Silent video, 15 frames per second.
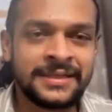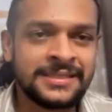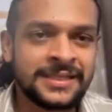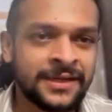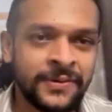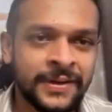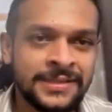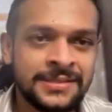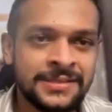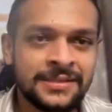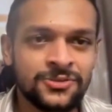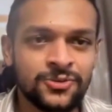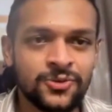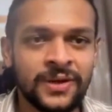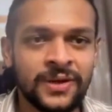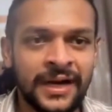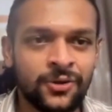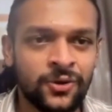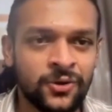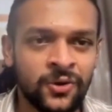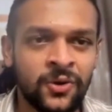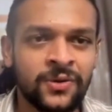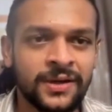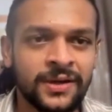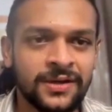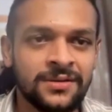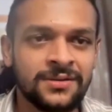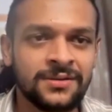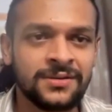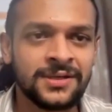decent ways. There's no right or wrong
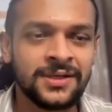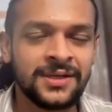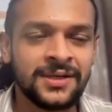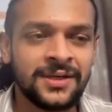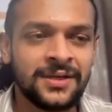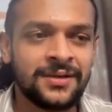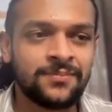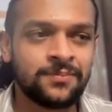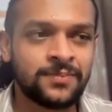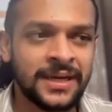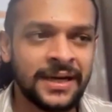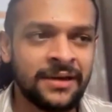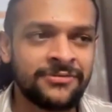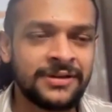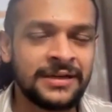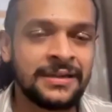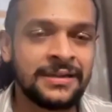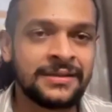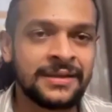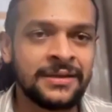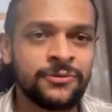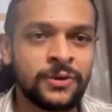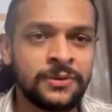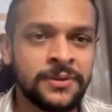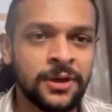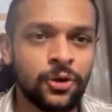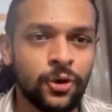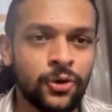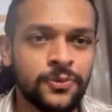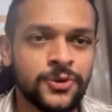here, but I feel there will
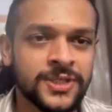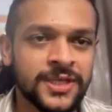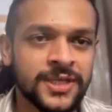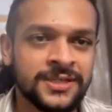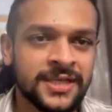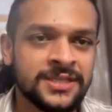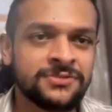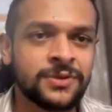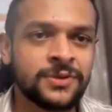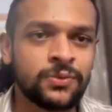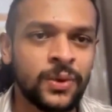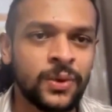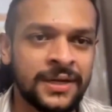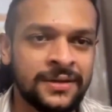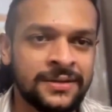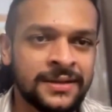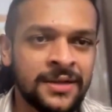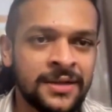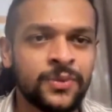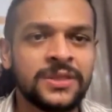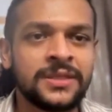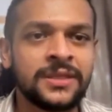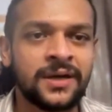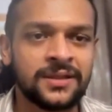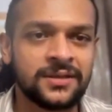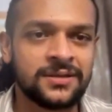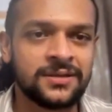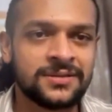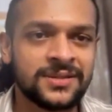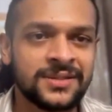be a lot more success with one than with the
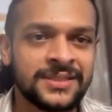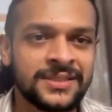other,